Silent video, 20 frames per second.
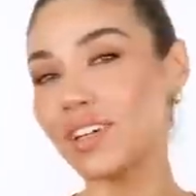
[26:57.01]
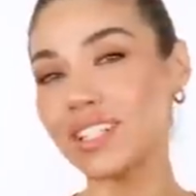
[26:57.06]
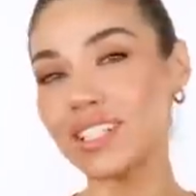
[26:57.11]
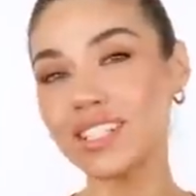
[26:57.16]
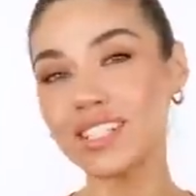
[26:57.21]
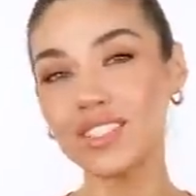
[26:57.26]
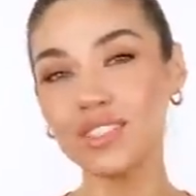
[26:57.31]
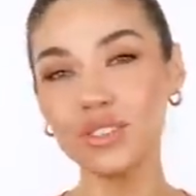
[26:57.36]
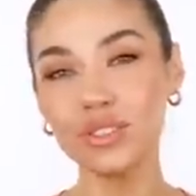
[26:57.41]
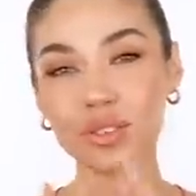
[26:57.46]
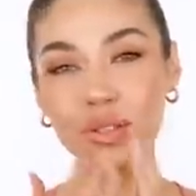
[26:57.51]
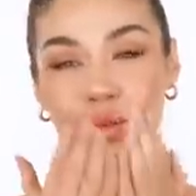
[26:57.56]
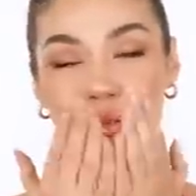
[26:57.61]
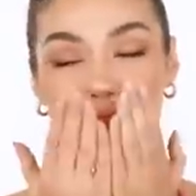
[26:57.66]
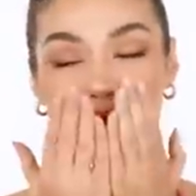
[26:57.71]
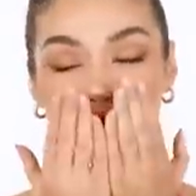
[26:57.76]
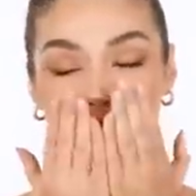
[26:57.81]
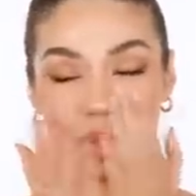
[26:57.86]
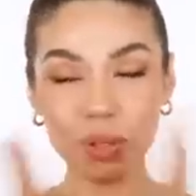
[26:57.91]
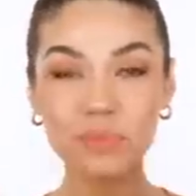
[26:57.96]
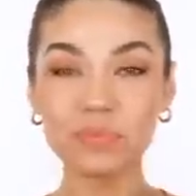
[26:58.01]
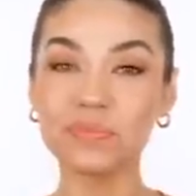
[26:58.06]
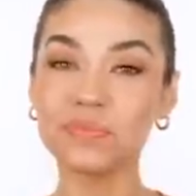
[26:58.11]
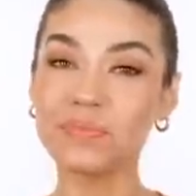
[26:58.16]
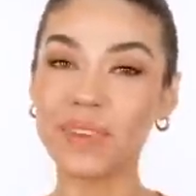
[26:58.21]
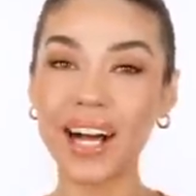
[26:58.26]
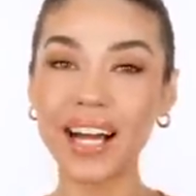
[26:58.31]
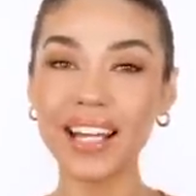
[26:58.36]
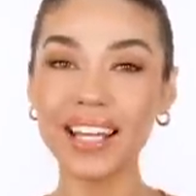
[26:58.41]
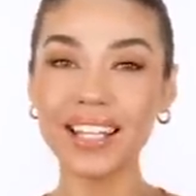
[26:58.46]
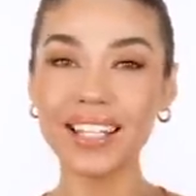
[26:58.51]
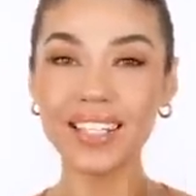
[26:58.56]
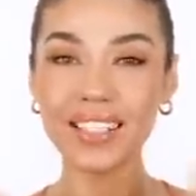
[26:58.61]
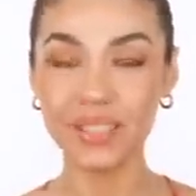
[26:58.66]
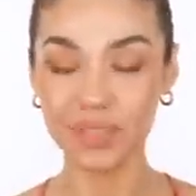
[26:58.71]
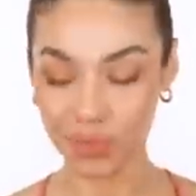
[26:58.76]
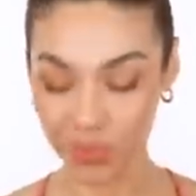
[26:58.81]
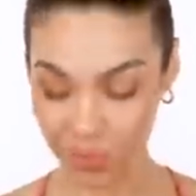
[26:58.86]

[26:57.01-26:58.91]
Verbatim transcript: very soon. Bye.